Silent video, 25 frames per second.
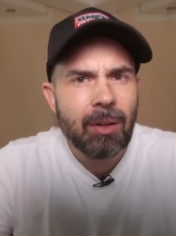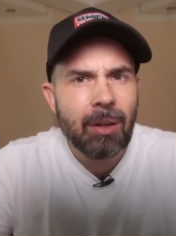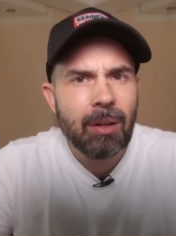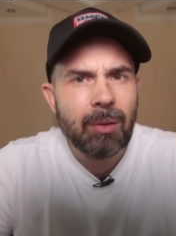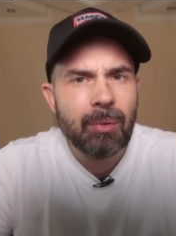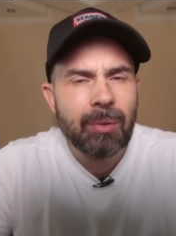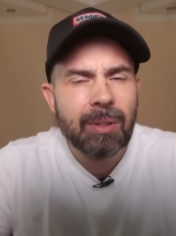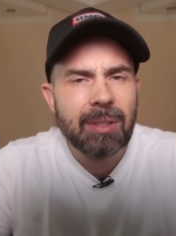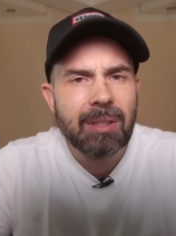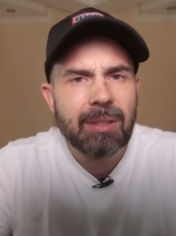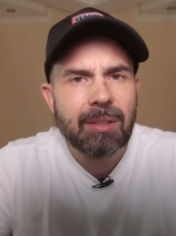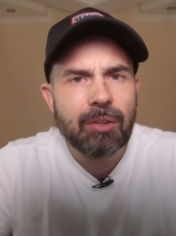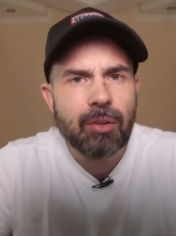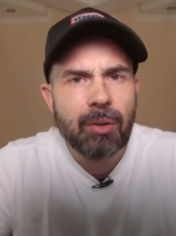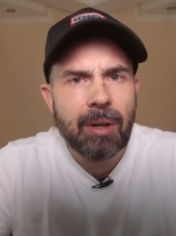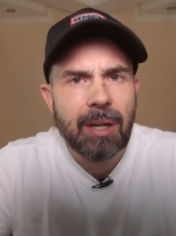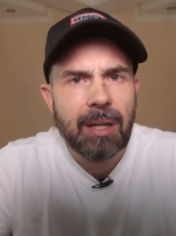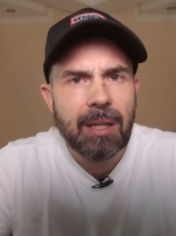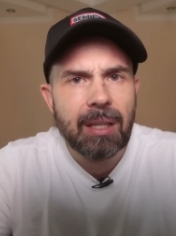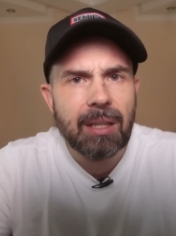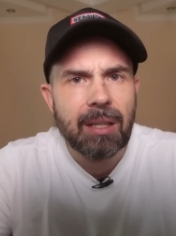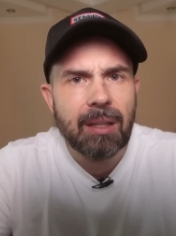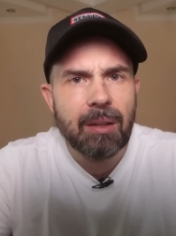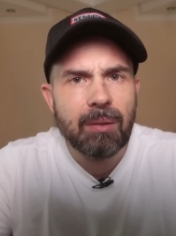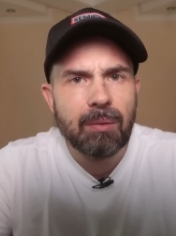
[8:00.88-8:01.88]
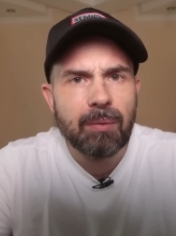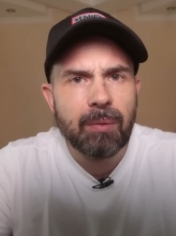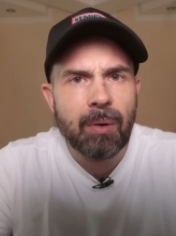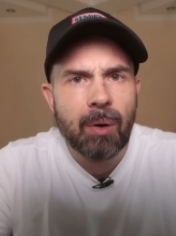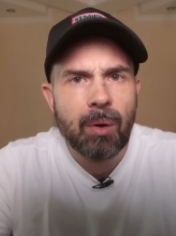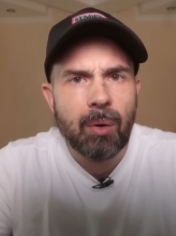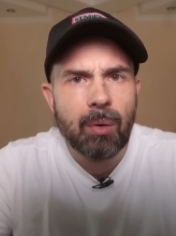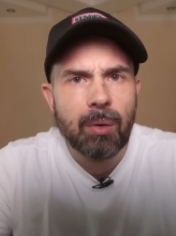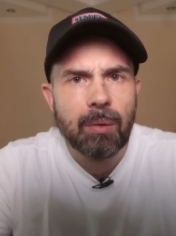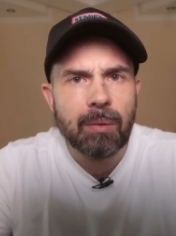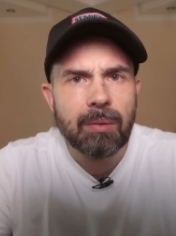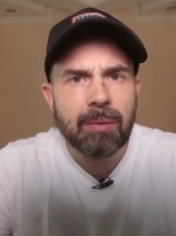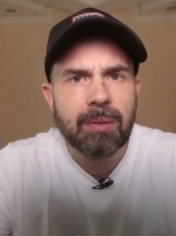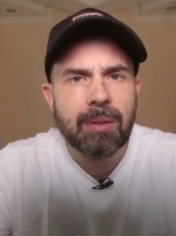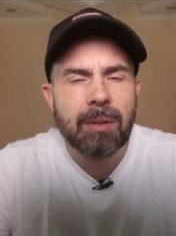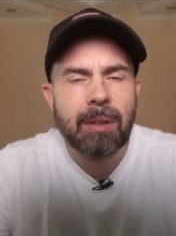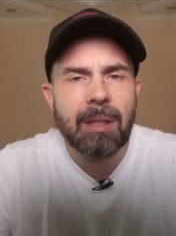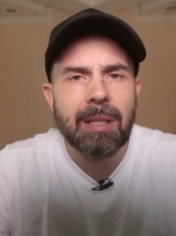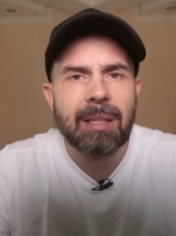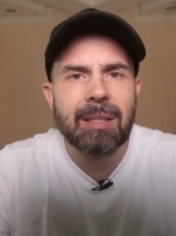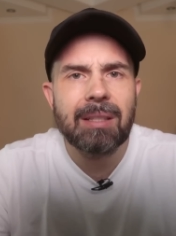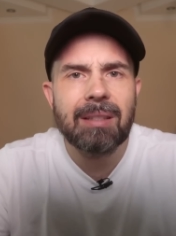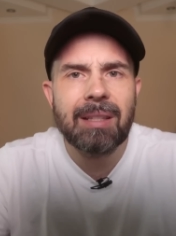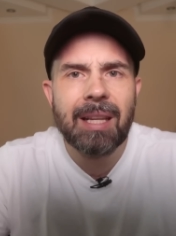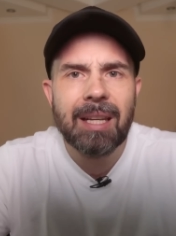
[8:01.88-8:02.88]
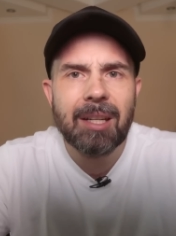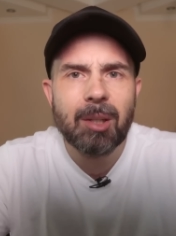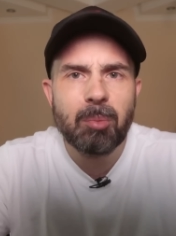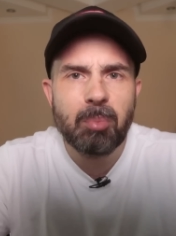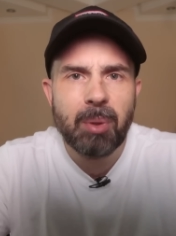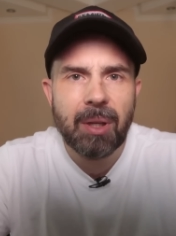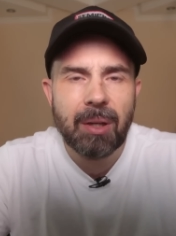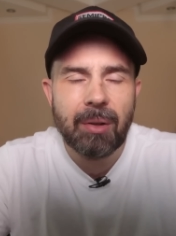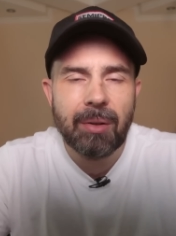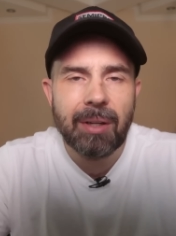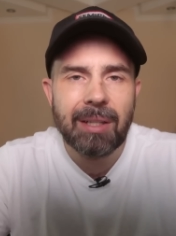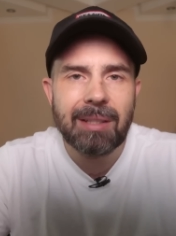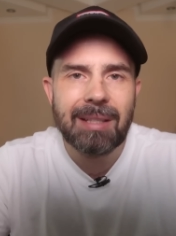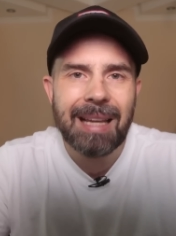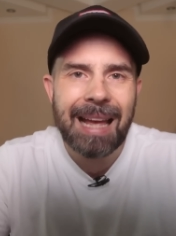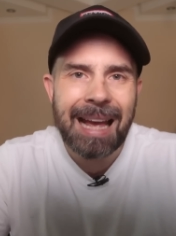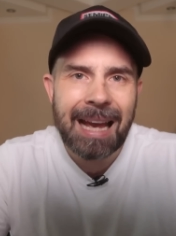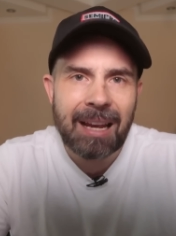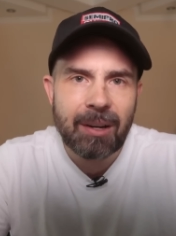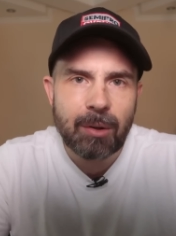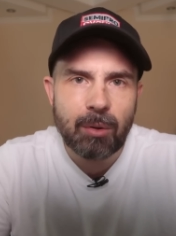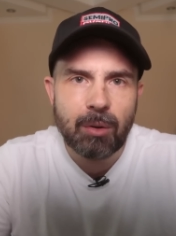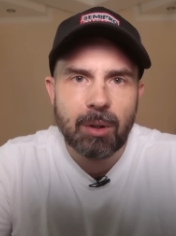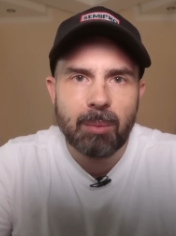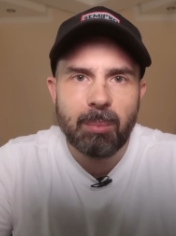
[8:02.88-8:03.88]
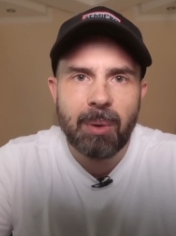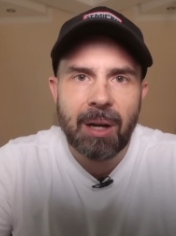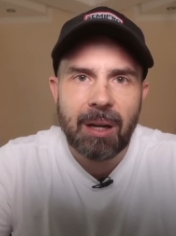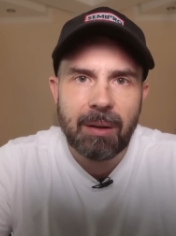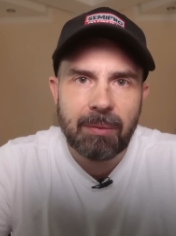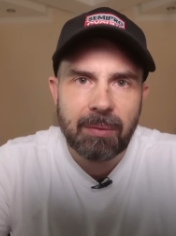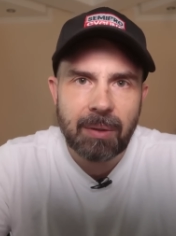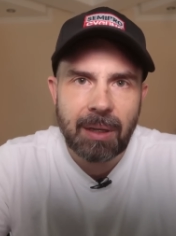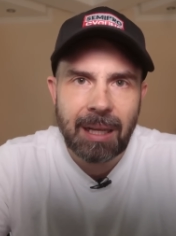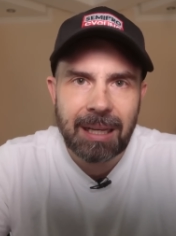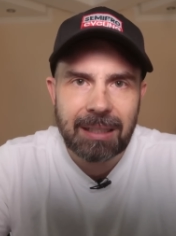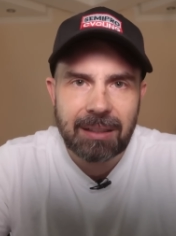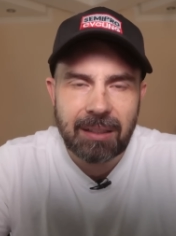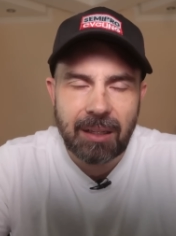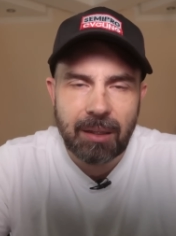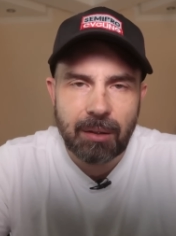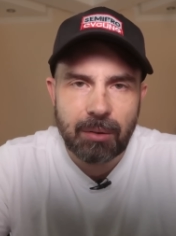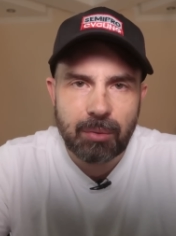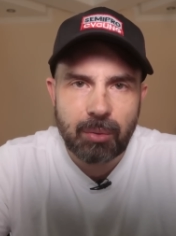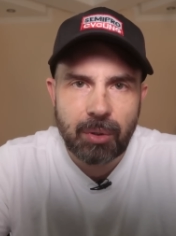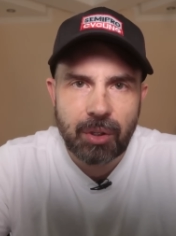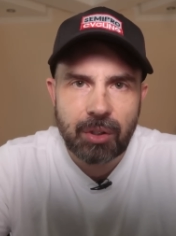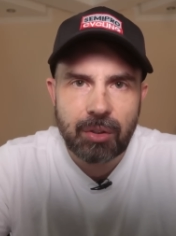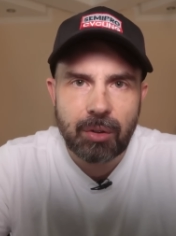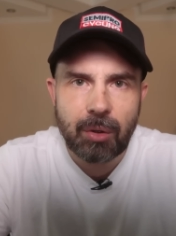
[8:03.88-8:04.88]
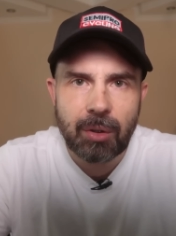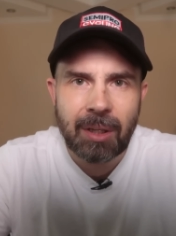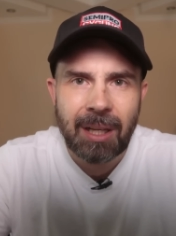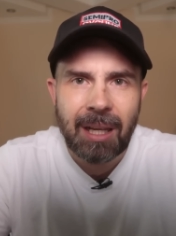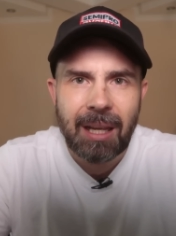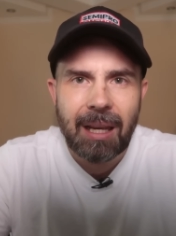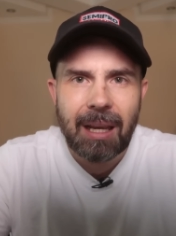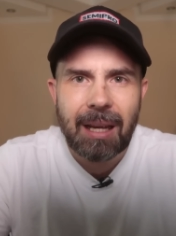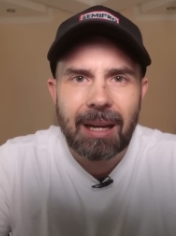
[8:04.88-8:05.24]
tolerance training involves extended periods at or above lactate threshold,